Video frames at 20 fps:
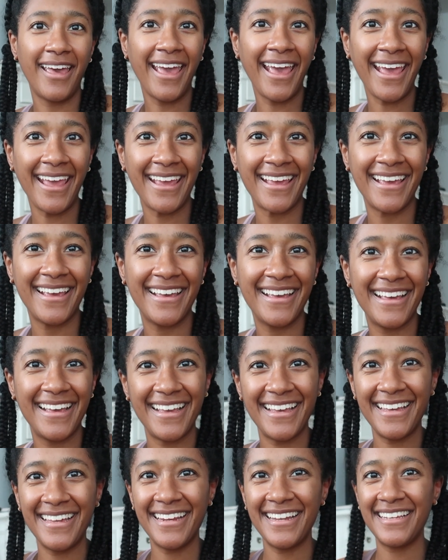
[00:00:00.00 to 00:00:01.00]
Hey,
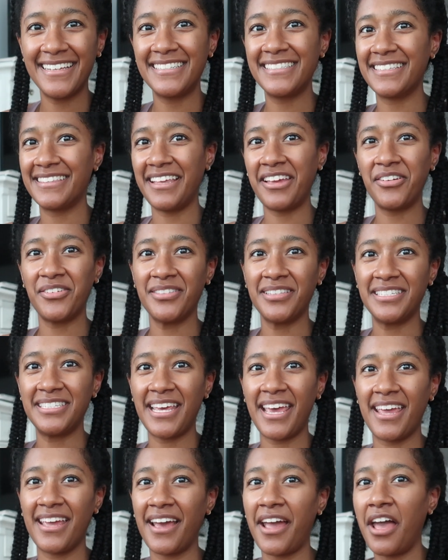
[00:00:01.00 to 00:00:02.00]
it is later in the
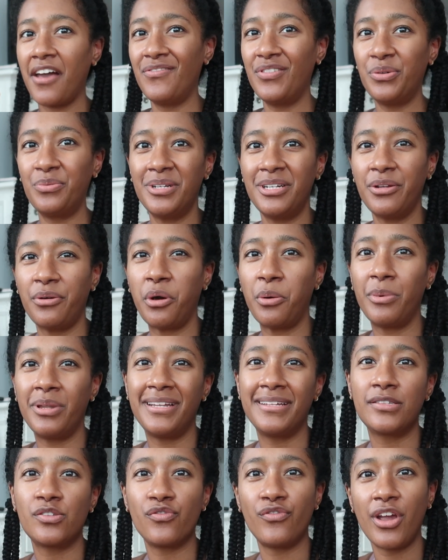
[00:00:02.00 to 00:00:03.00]
day. I have the window open.
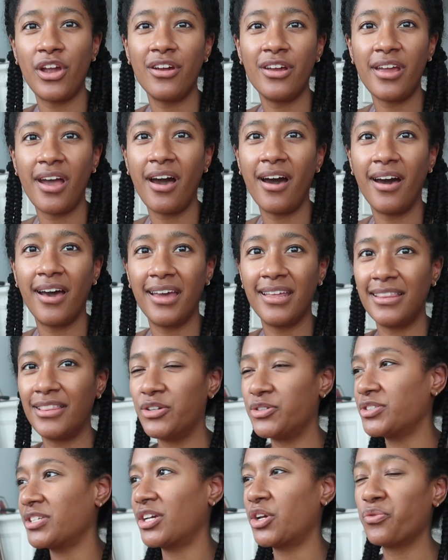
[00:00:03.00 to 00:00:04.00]
It's very hot.
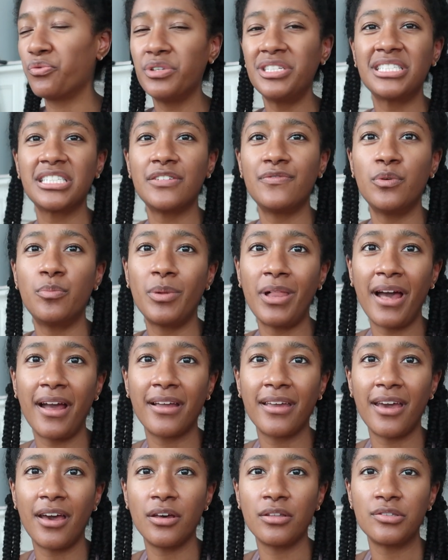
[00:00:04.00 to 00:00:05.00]
There's like a risk of a
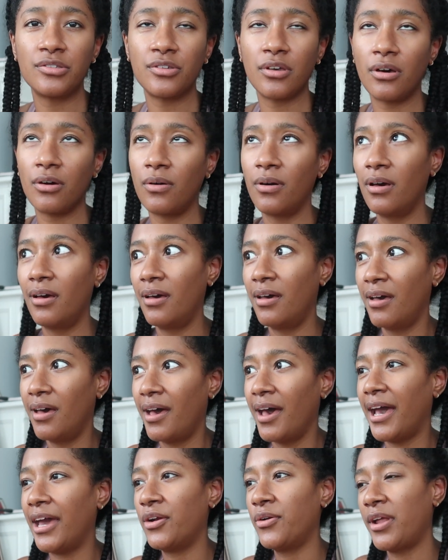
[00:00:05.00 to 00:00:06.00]
blackout, so
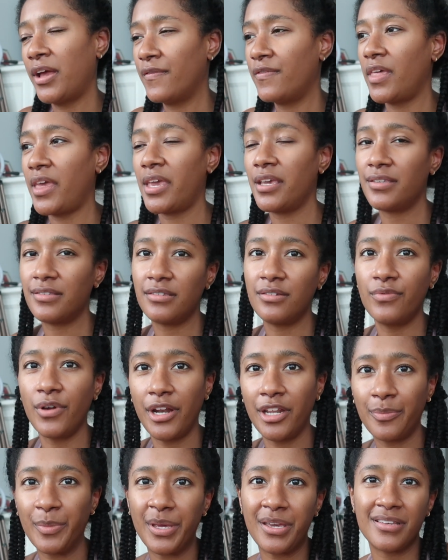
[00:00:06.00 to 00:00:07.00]
I don't have the AC
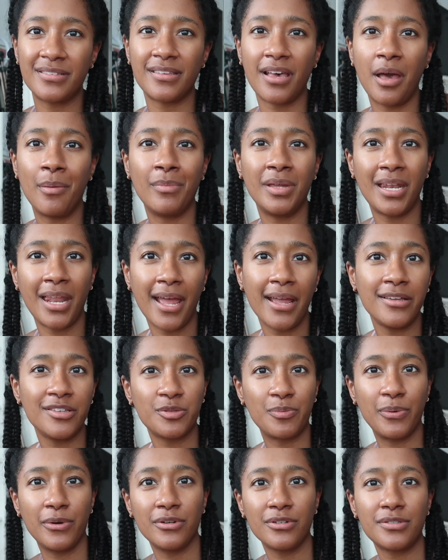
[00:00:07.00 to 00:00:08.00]
running because I'm a nice
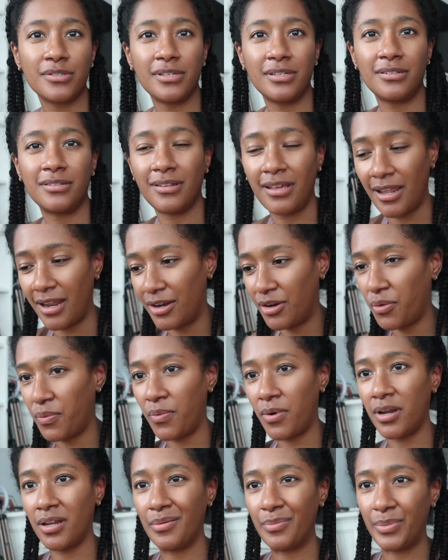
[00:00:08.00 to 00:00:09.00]
person and I don't
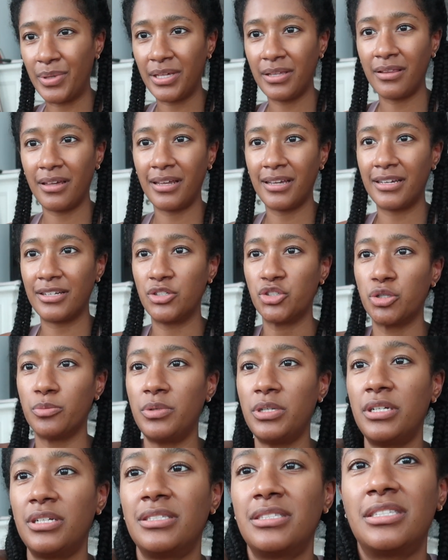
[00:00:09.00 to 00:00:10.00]
want to be like
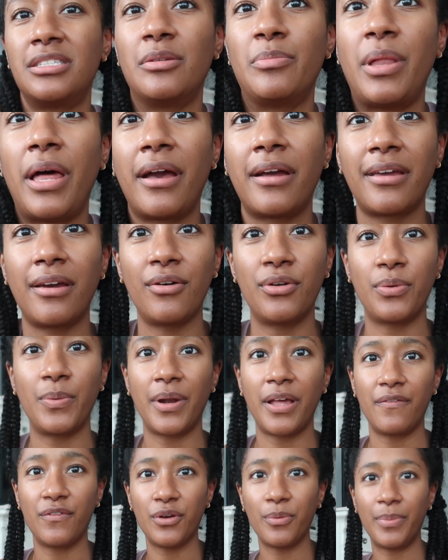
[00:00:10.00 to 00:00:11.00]
contributing to the blackout or
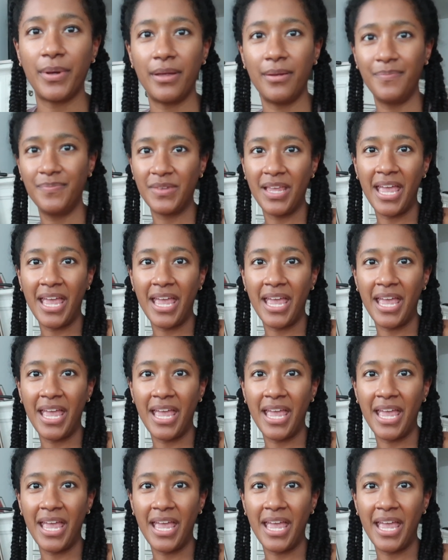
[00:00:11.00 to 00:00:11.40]
whatever. But